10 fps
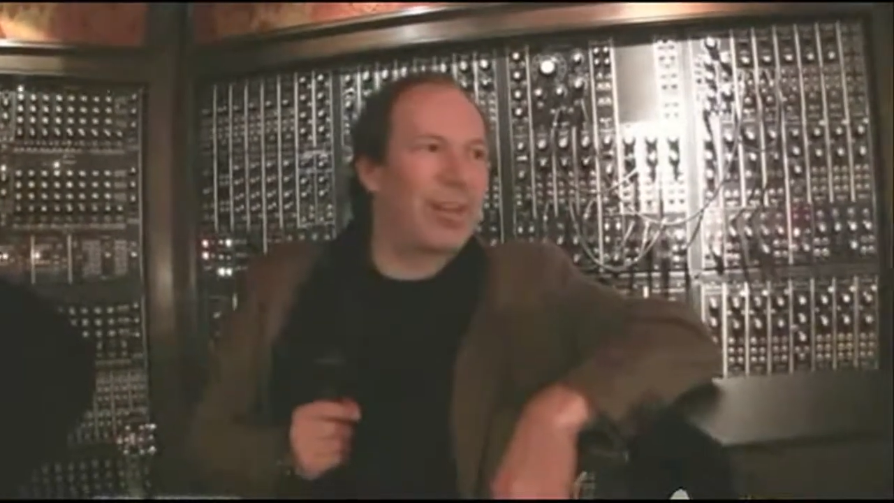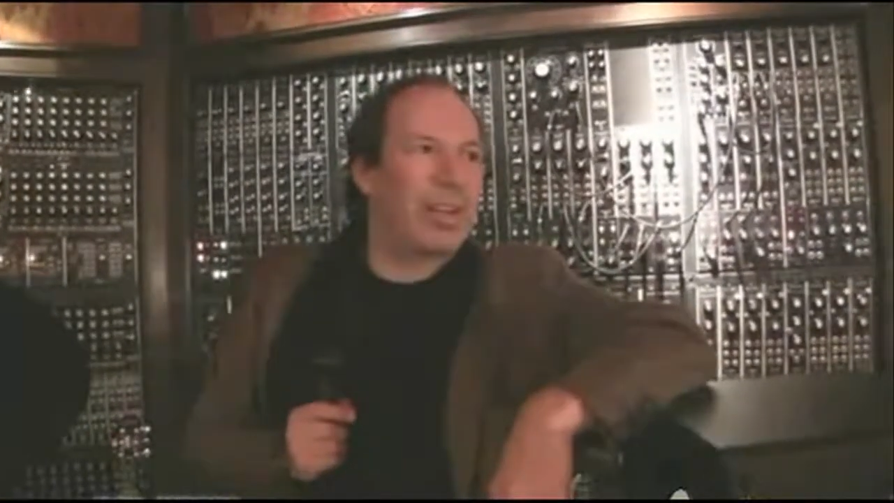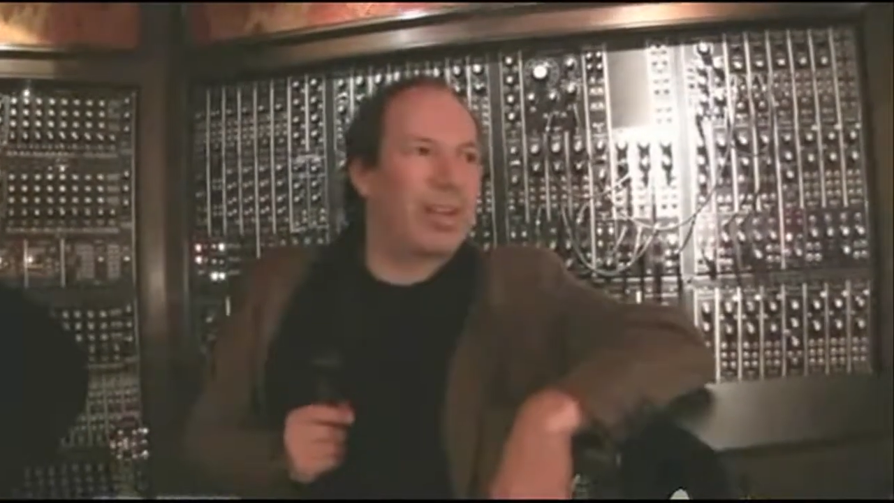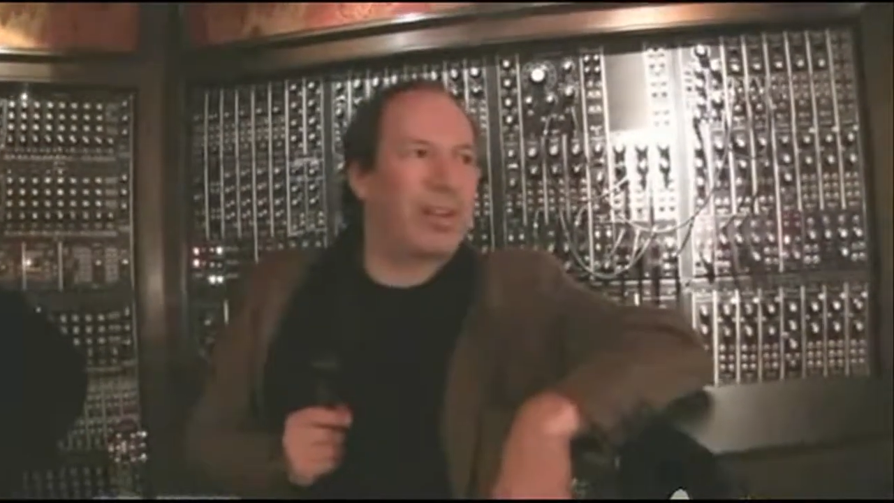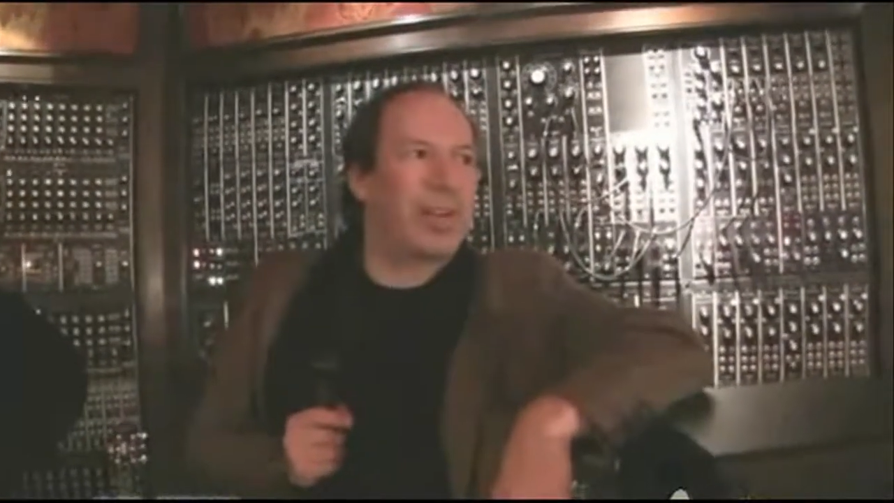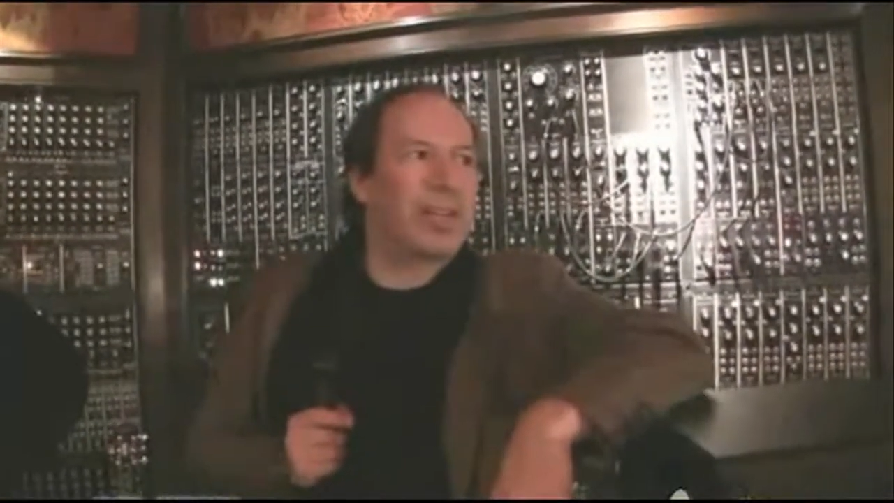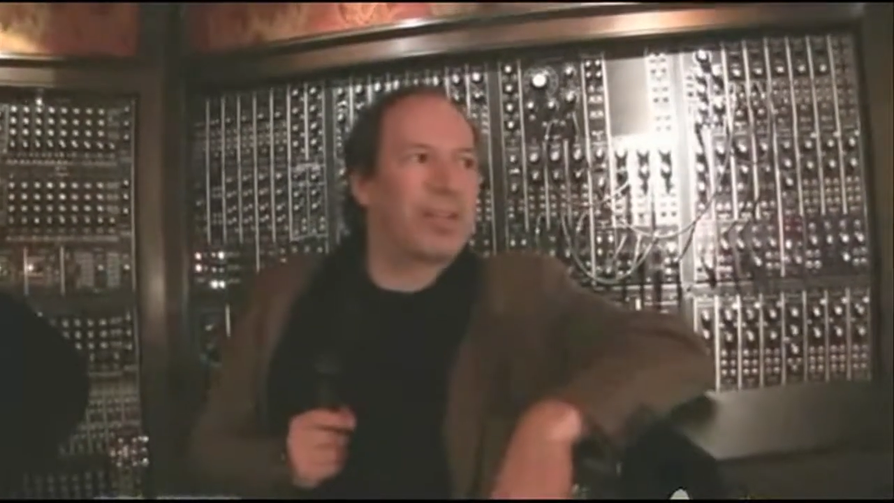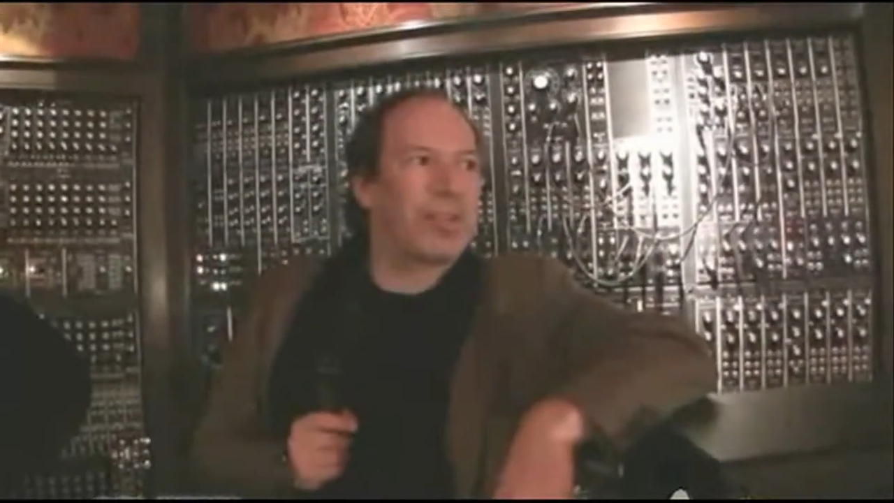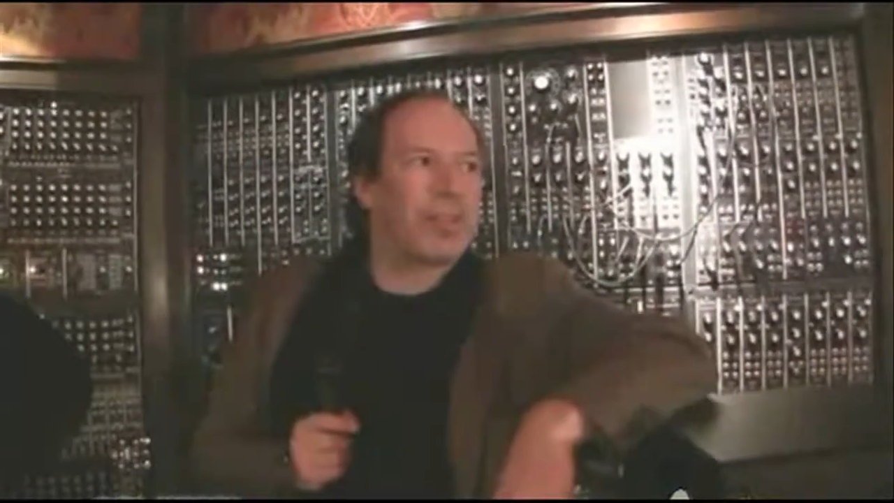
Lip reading: lot less of a